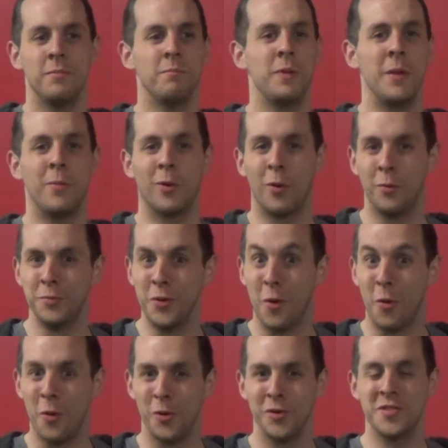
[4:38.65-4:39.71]
people go no
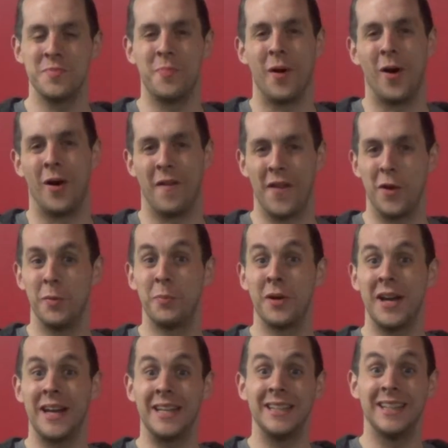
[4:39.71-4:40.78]
holds barred. They don't put
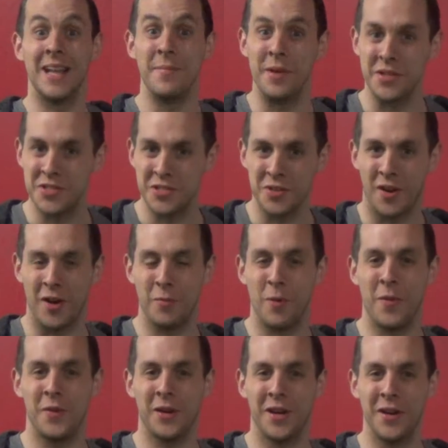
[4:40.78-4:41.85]
any limits on
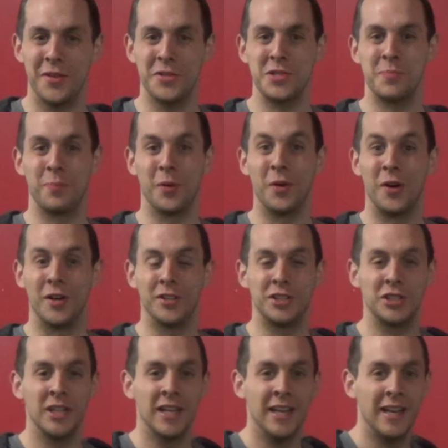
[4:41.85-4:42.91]
when they're going to
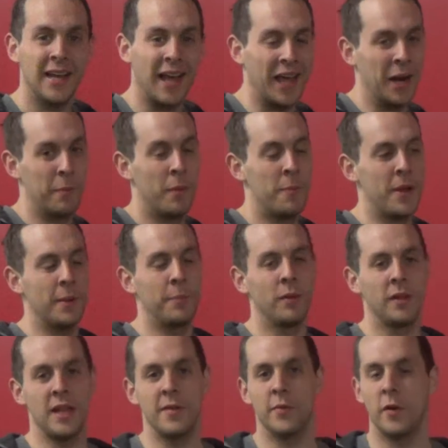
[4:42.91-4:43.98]
splurge. And I'm a big
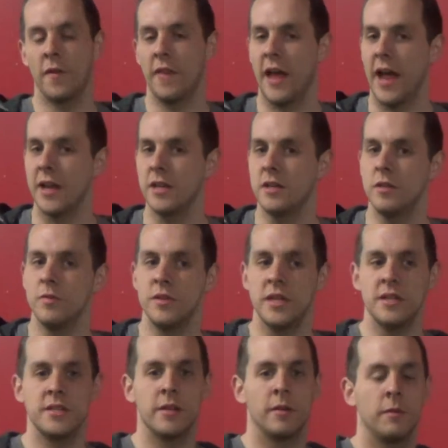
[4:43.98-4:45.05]
believer that you
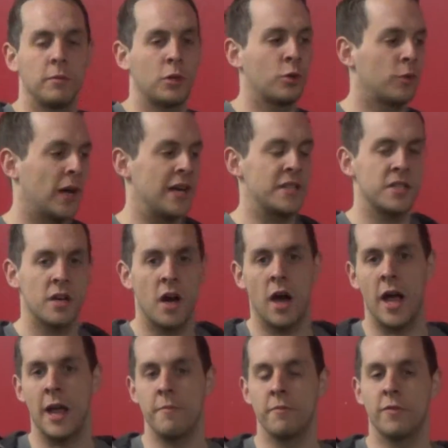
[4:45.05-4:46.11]
need to create
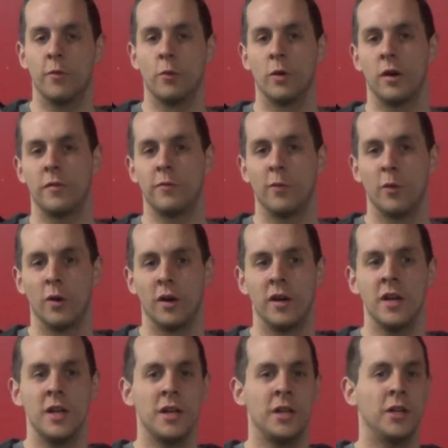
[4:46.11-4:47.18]
time for
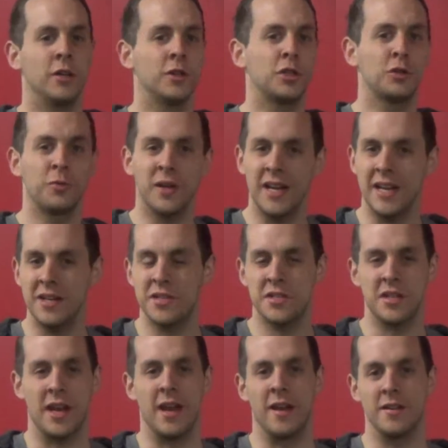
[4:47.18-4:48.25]
your treats
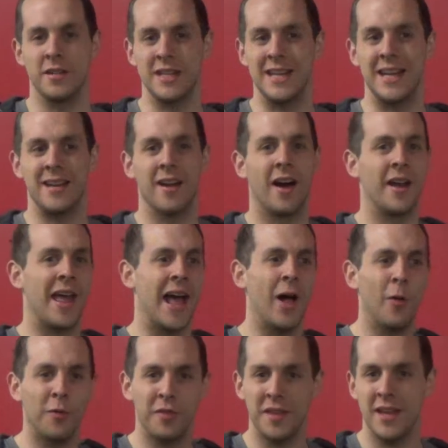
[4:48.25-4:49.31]
and to eat
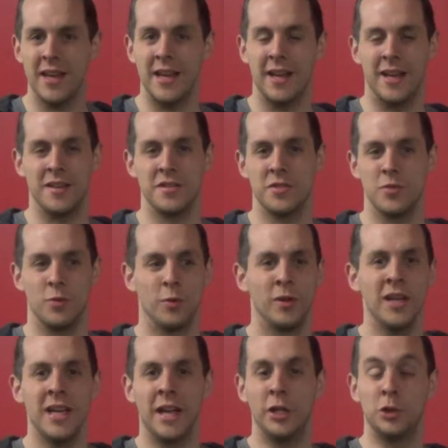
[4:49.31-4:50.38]
unhealthy and to
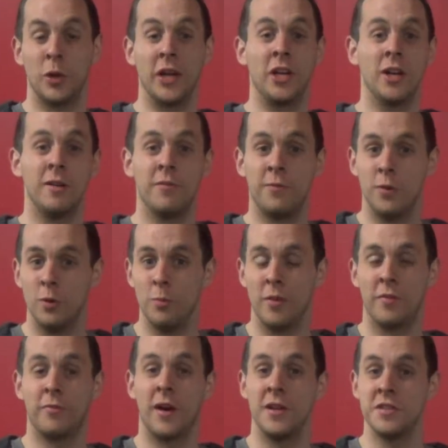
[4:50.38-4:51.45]
enjoy good food with
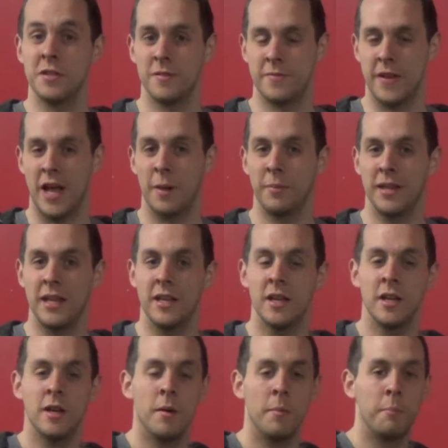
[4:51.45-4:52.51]
friends and family.
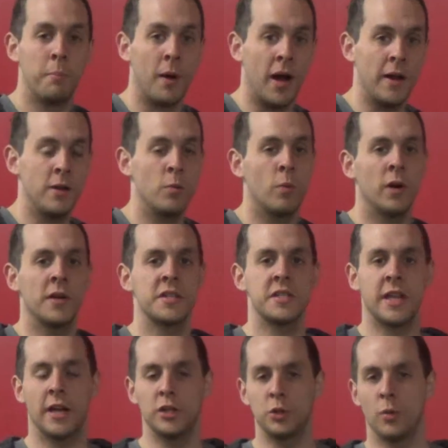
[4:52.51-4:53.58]
But you want to
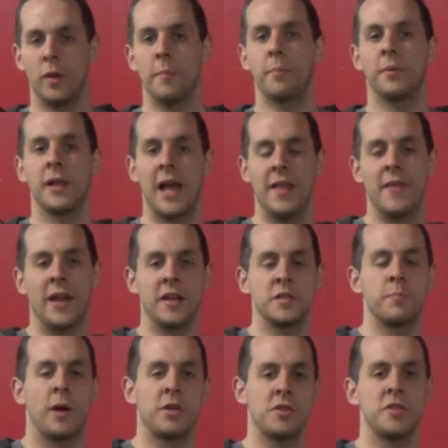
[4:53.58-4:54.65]
schedule and plan that as
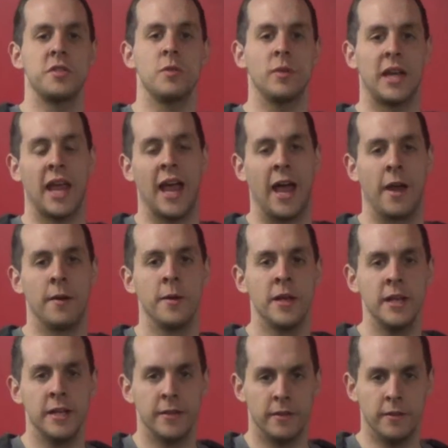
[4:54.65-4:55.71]
much as you can.
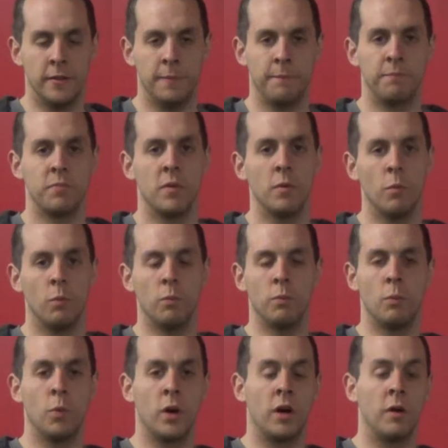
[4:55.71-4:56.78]

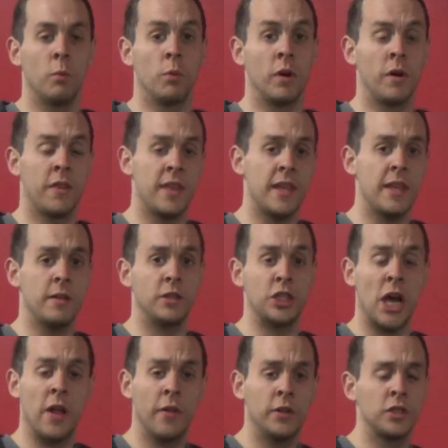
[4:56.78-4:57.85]
where the
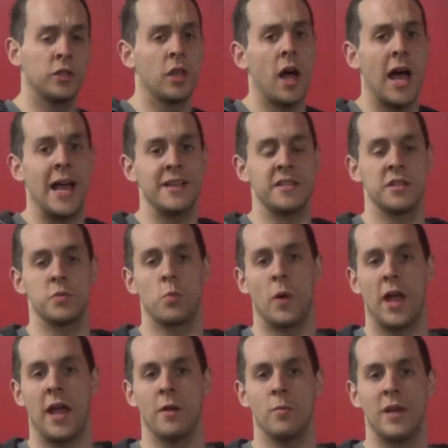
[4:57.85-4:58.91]
challenge lies is
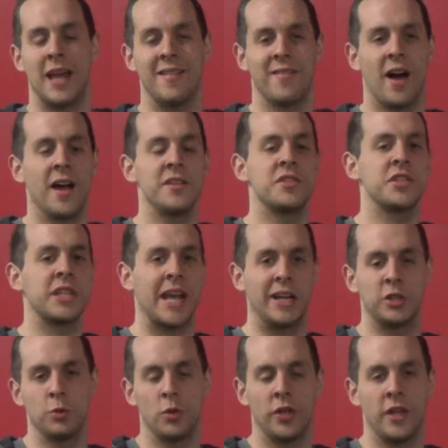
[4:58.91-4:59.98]
when we have
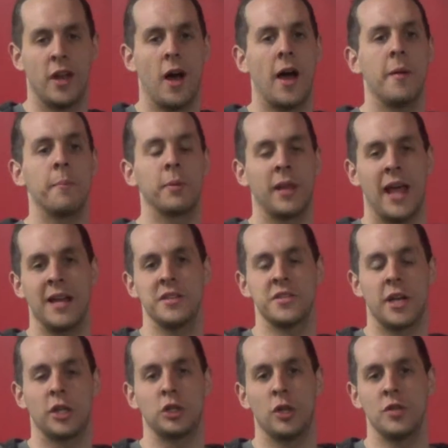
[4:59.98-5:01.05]
unscheduled and unplanned
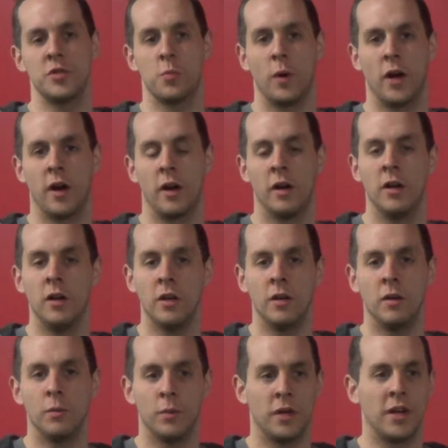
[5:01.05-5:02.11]
sessions where
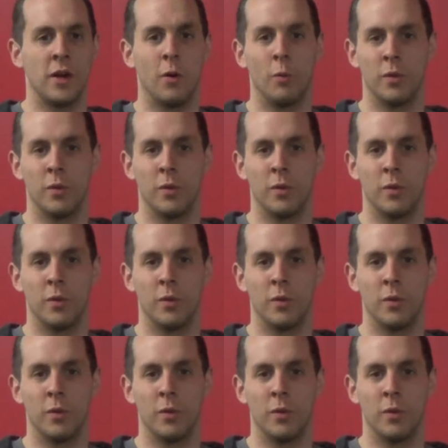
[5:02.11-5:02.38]
we